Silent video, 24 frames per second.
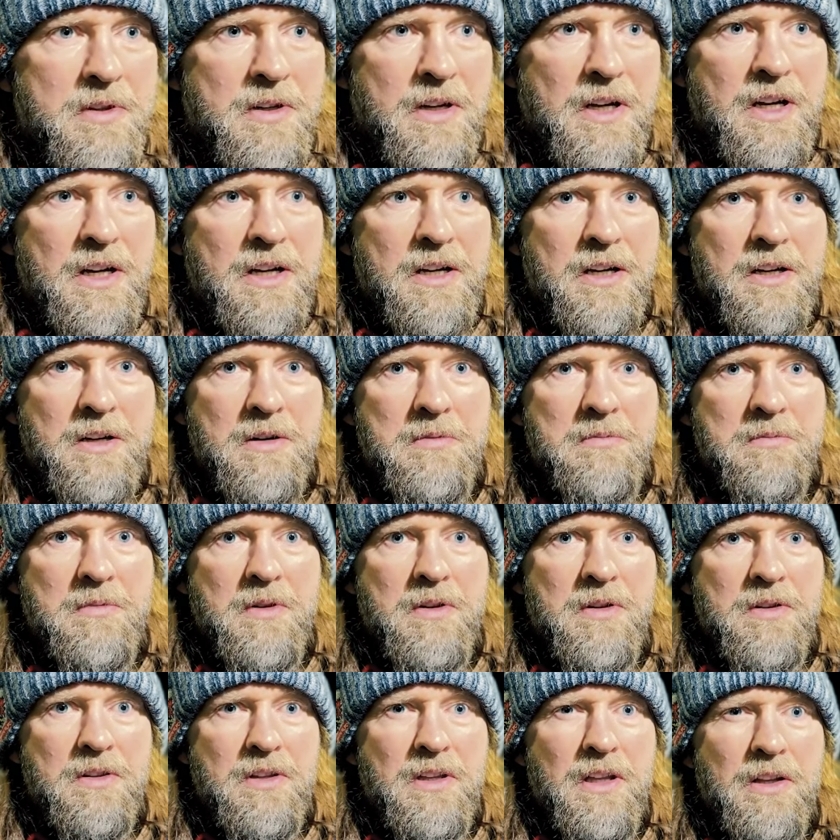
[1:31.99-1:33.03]

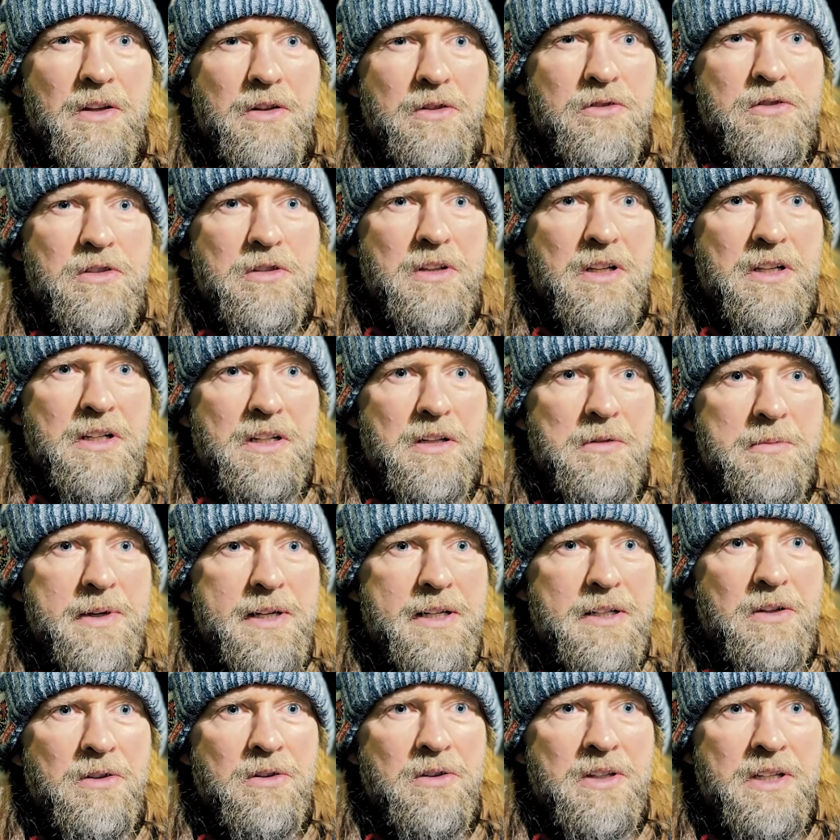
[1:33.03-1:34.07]
They looked a little bit
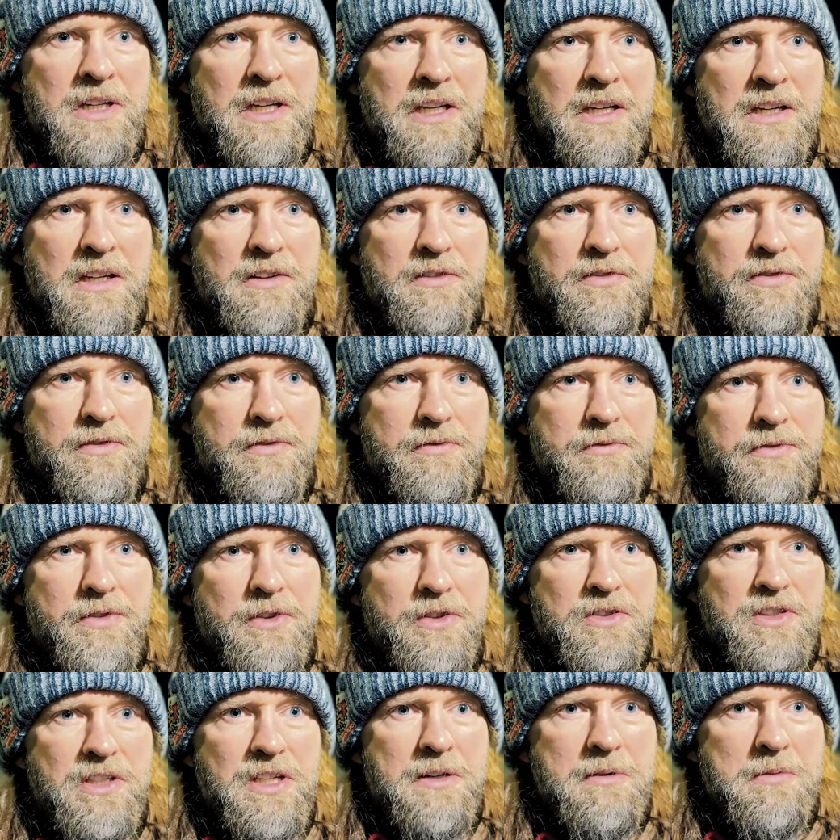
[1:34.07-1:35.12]
clunky
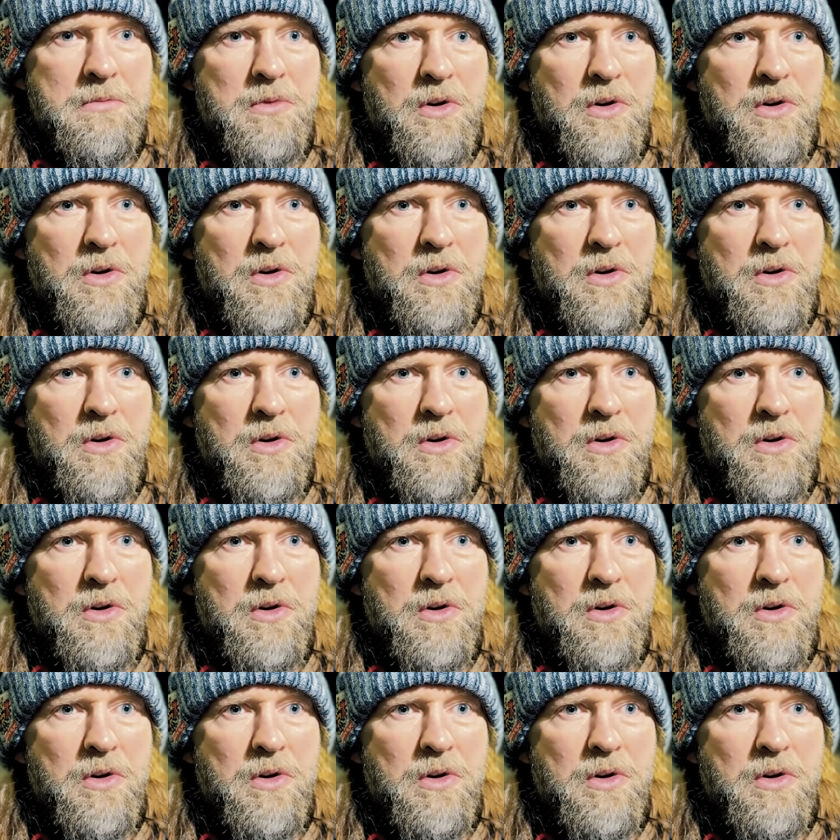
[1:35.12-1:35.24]
first game,